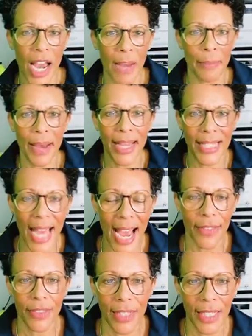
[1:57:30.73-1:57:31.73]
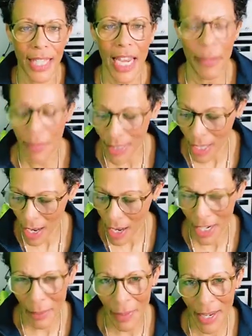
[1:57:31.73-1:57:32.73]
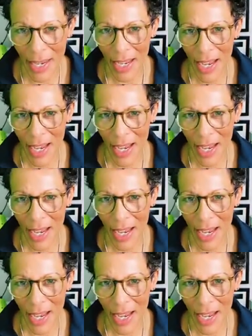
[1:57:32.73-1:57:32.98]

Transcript: iPad at the same time?